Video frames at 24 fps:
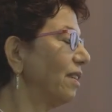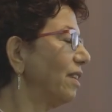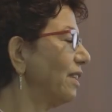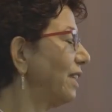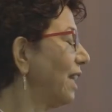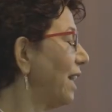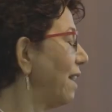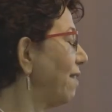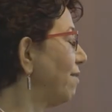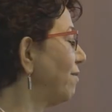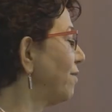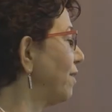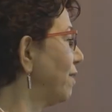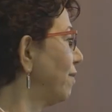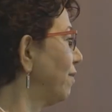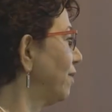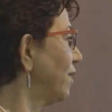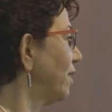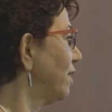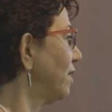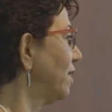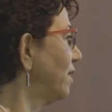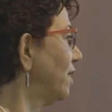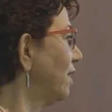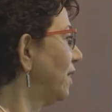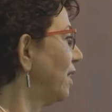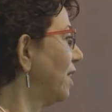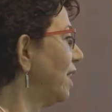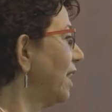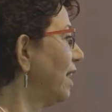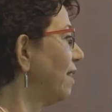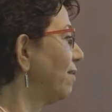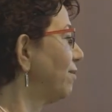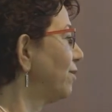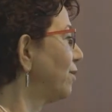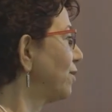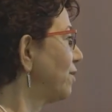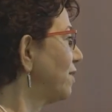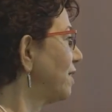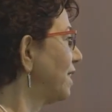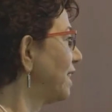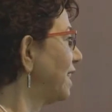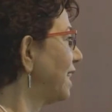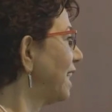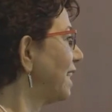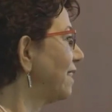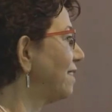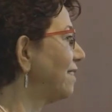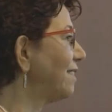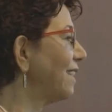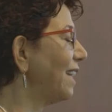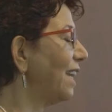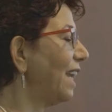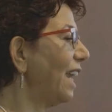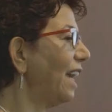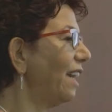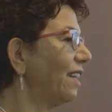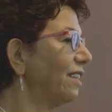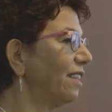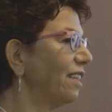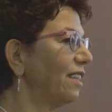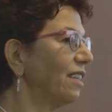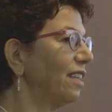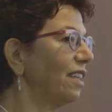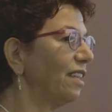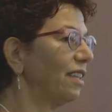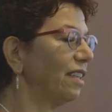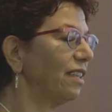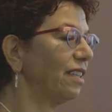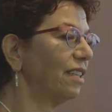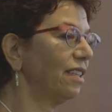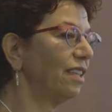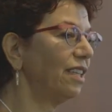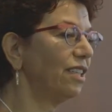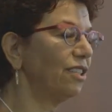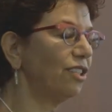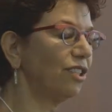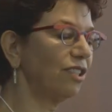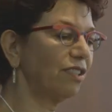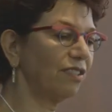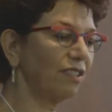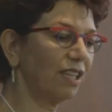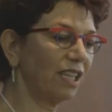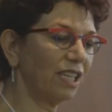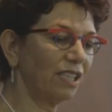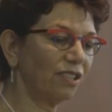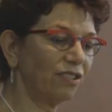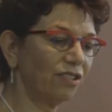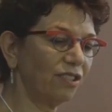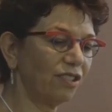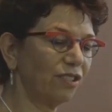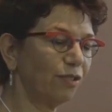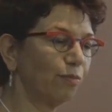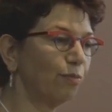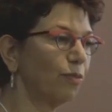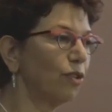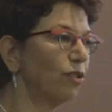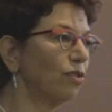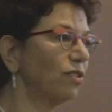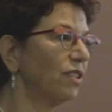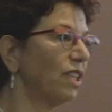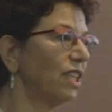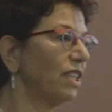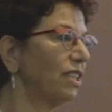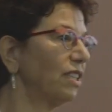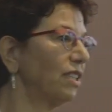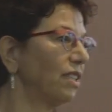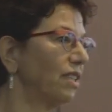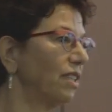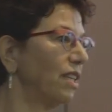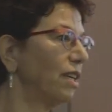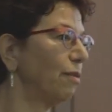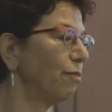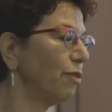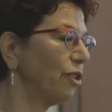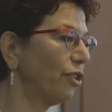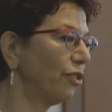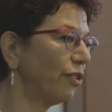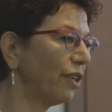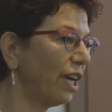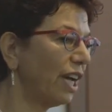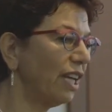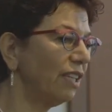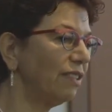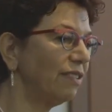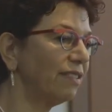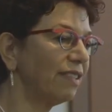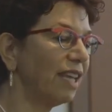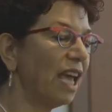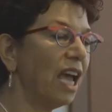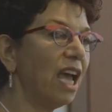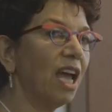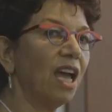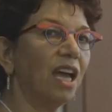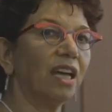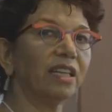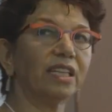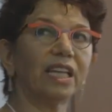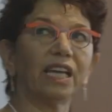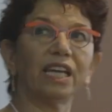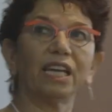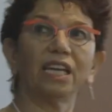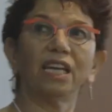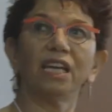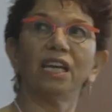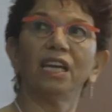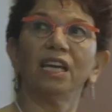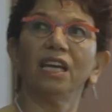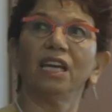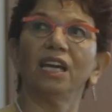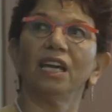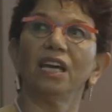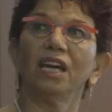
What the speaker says: not everyone, I have to say that selected legislatures, mostly Democrats, they